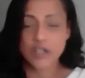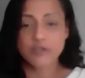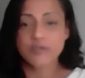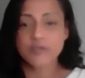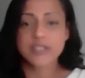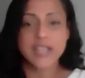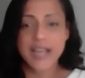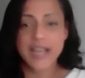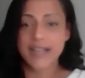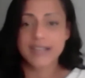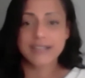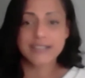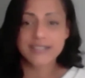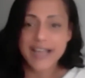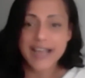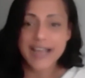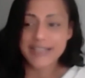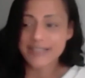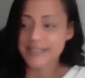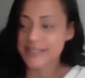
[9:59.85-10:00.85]
tagged
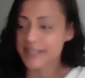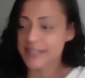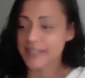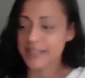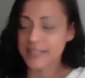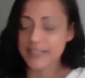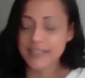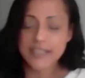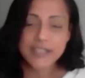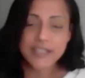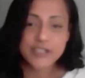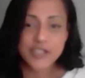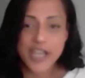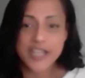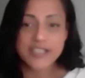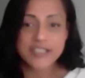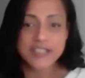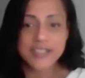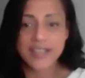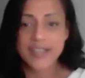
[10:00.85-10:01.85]
as a
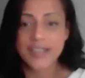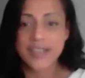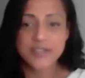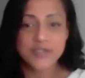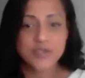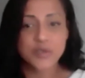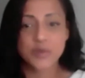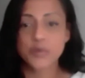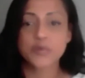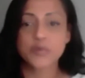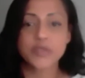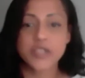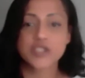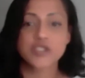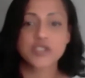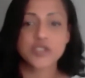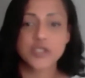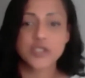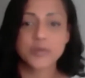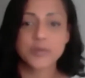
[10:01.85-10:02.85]
gender sort of
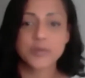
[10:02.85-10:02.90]
issue,